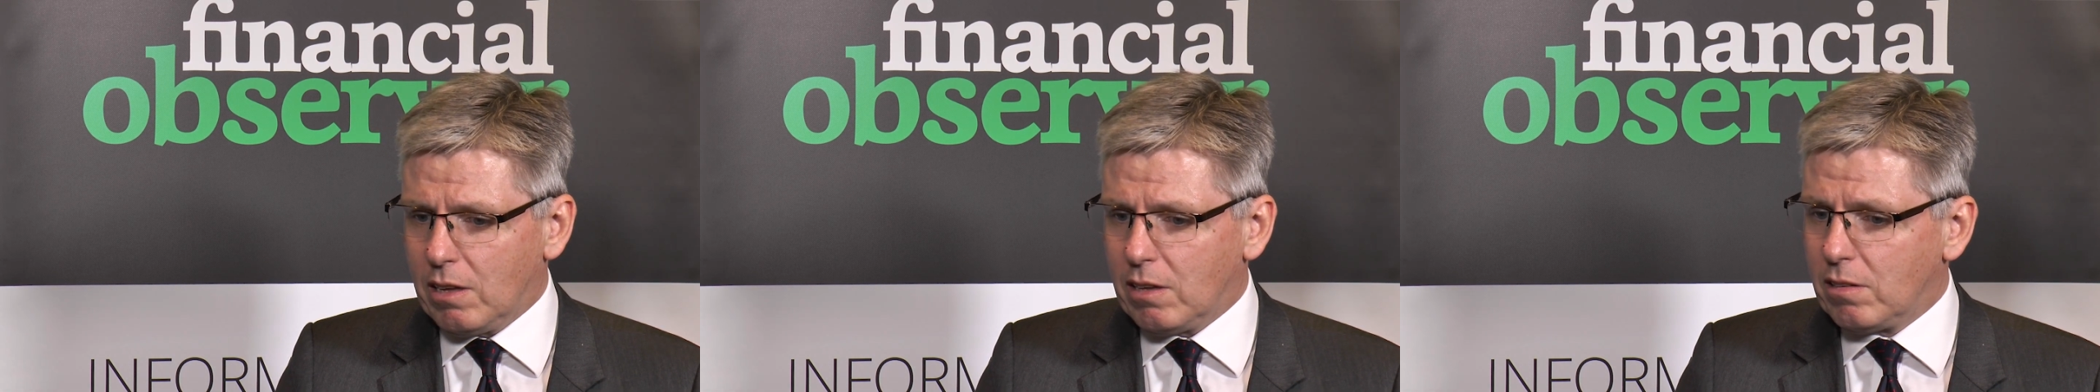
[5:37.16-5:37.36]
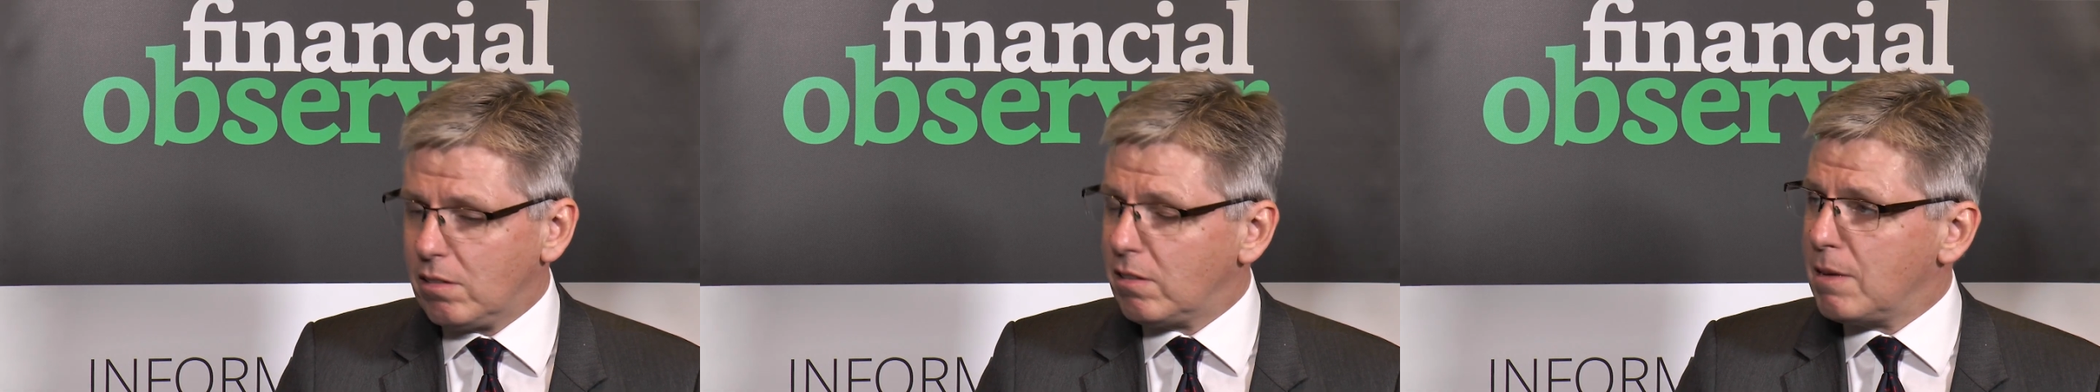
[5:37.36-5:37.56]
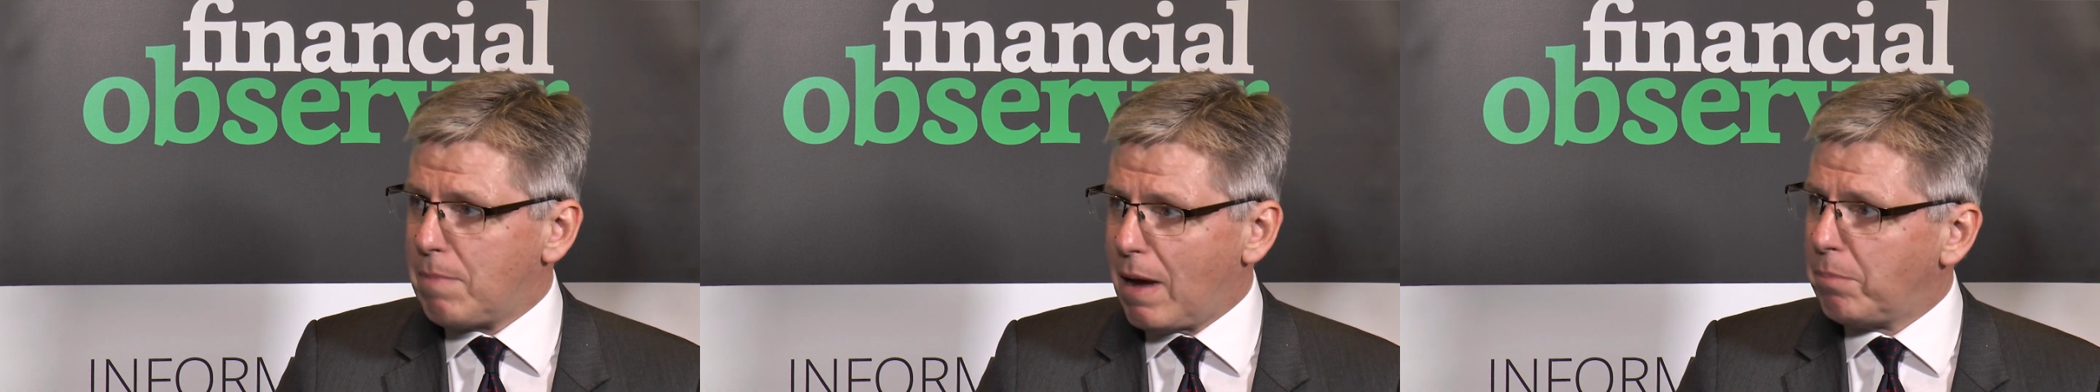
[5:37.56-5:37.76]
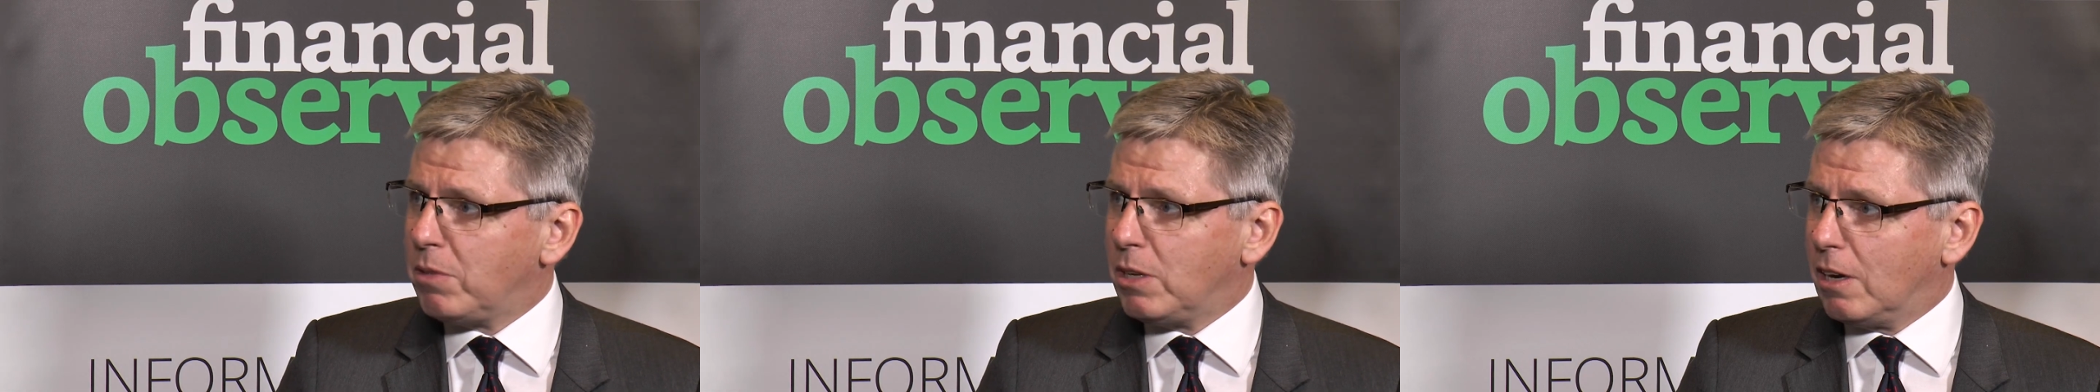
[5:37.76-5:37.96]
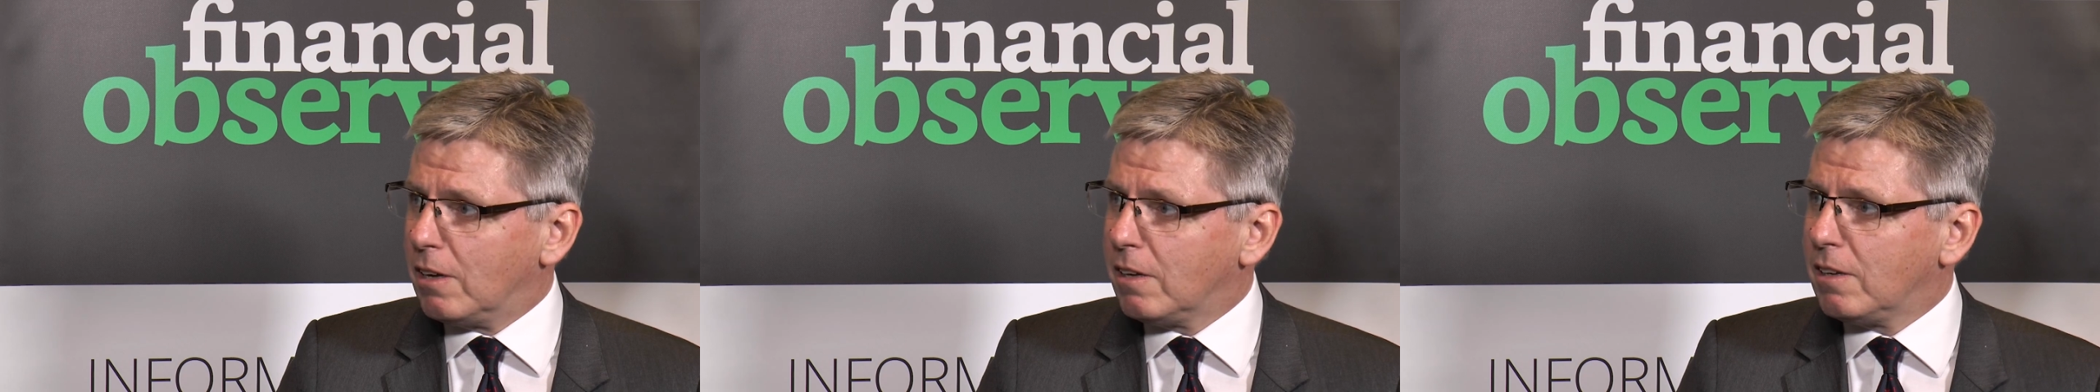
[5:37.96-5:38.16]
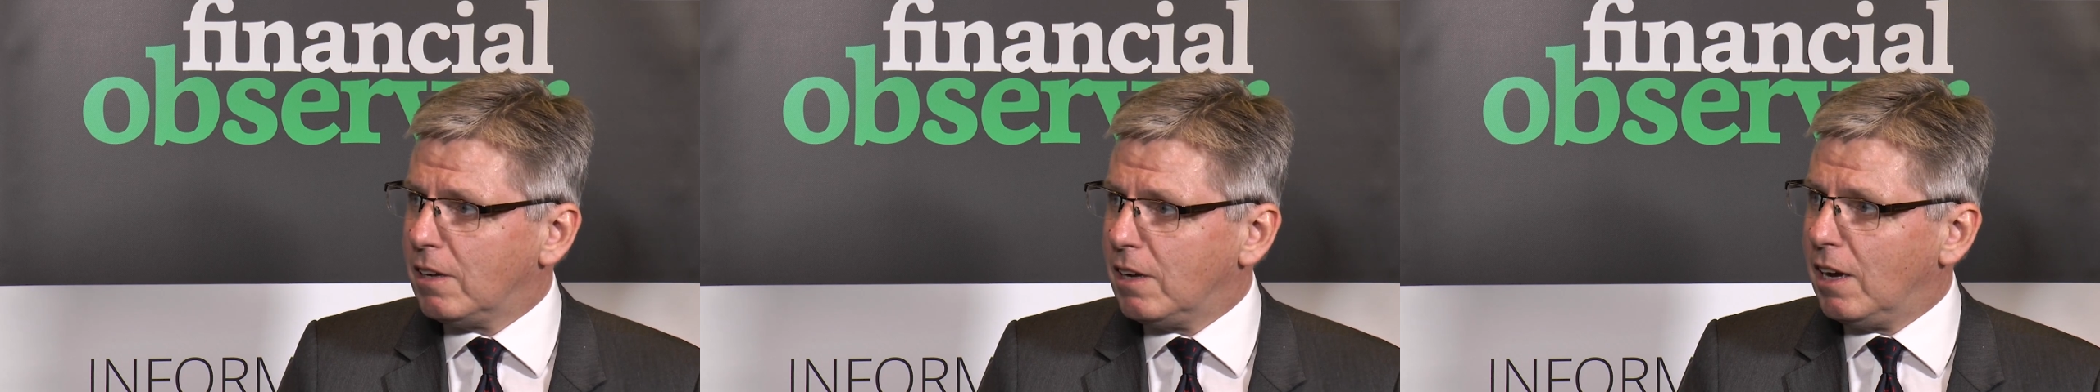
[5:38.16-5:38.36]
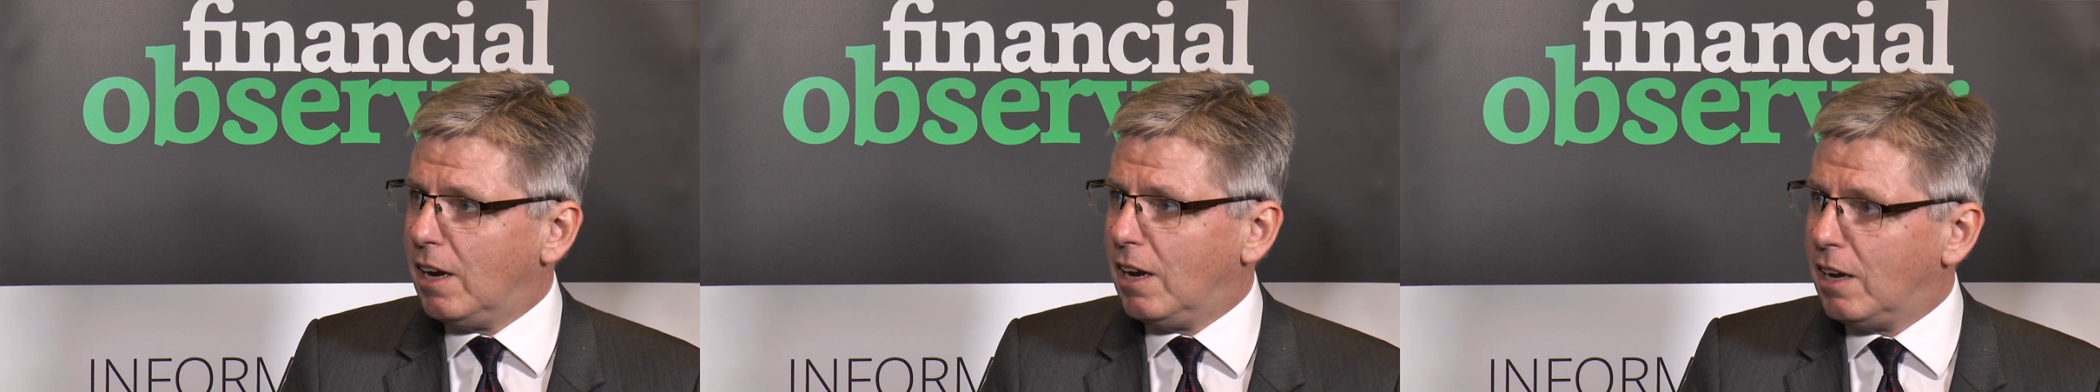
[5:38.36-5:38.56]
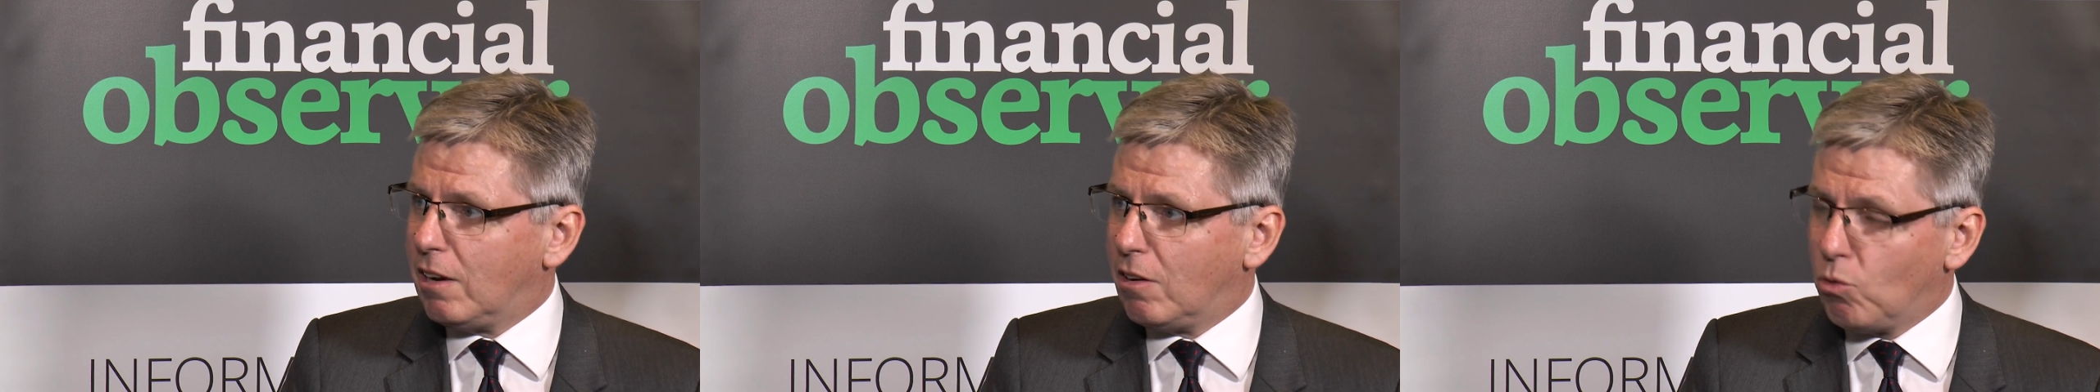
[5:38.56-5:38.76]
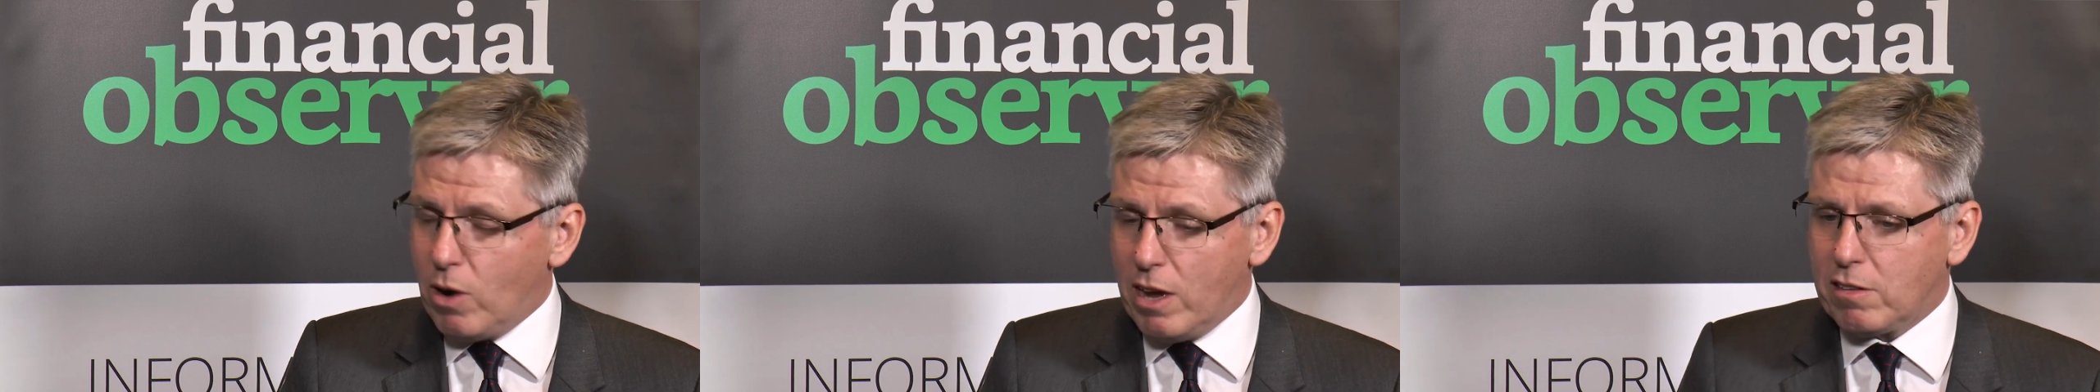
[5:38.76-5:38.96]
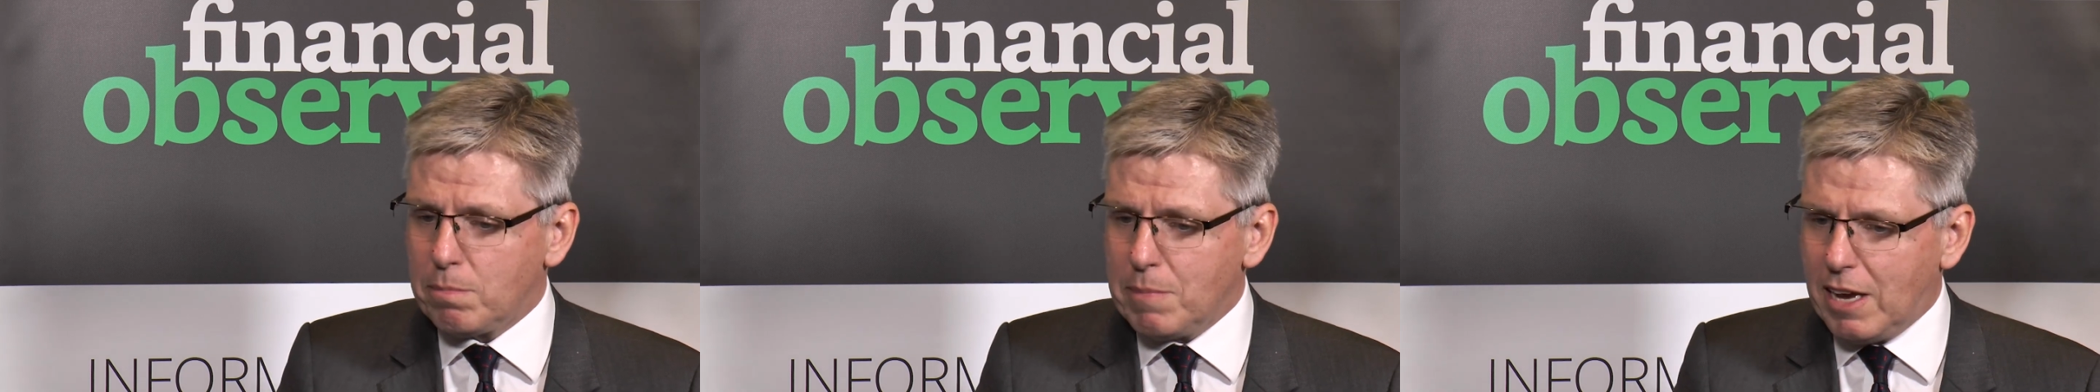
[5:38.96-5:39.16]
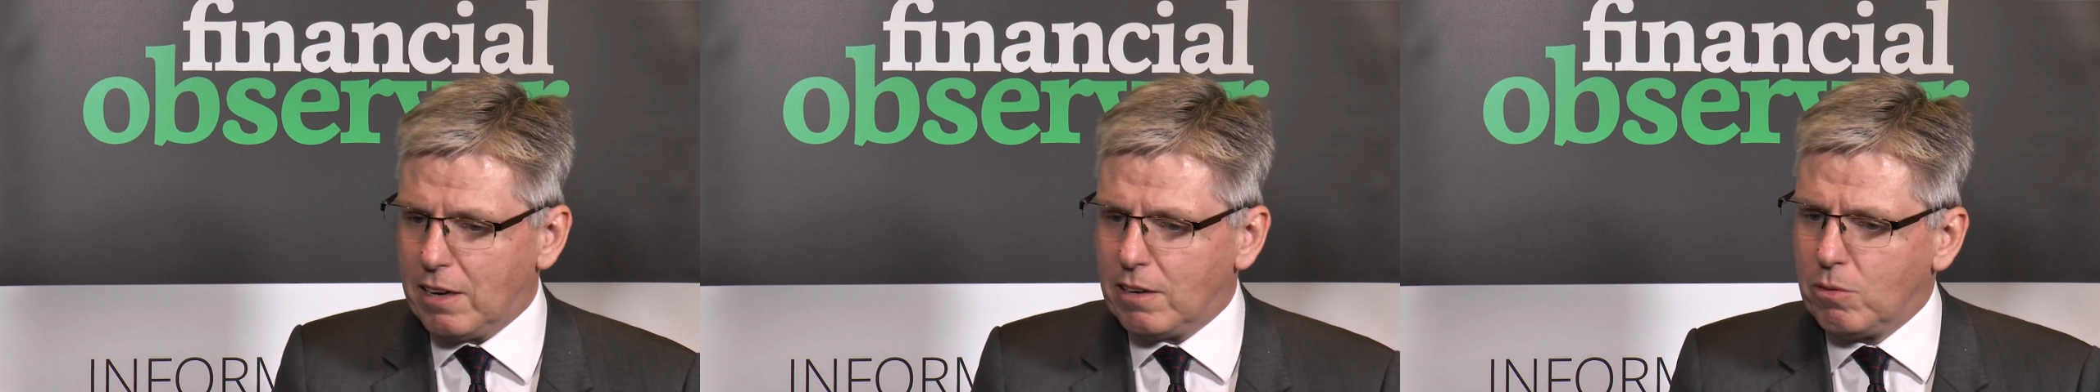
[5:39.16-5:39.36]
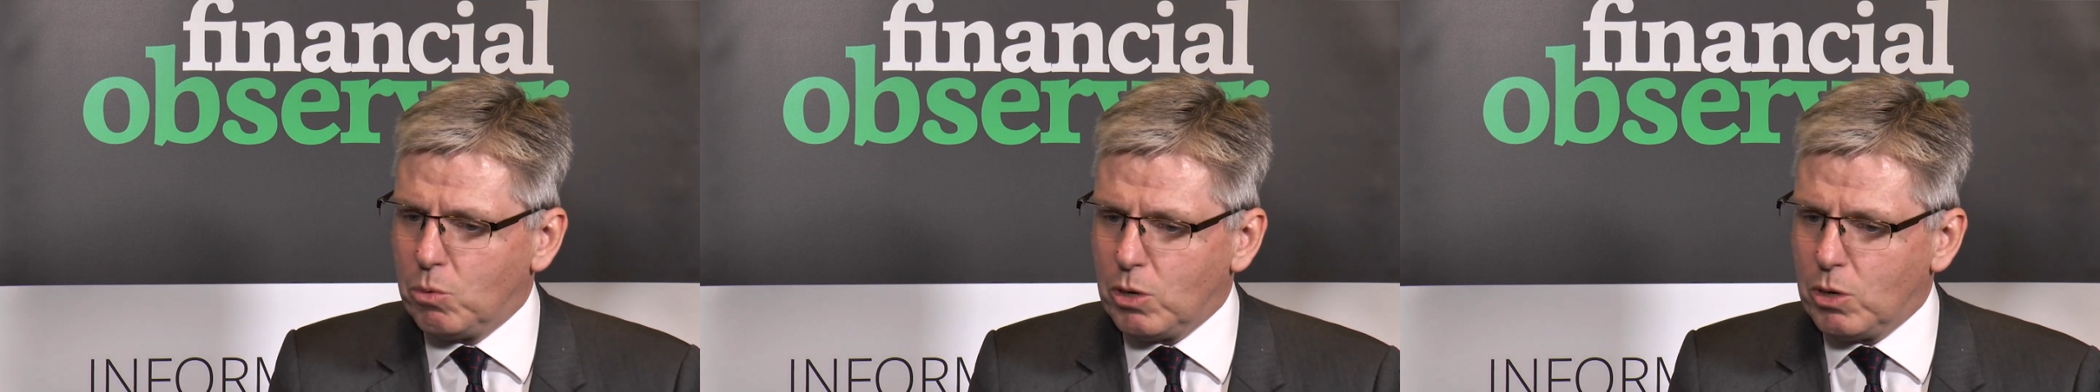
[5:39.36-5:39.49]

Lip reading: sleep apnea. And ResMed,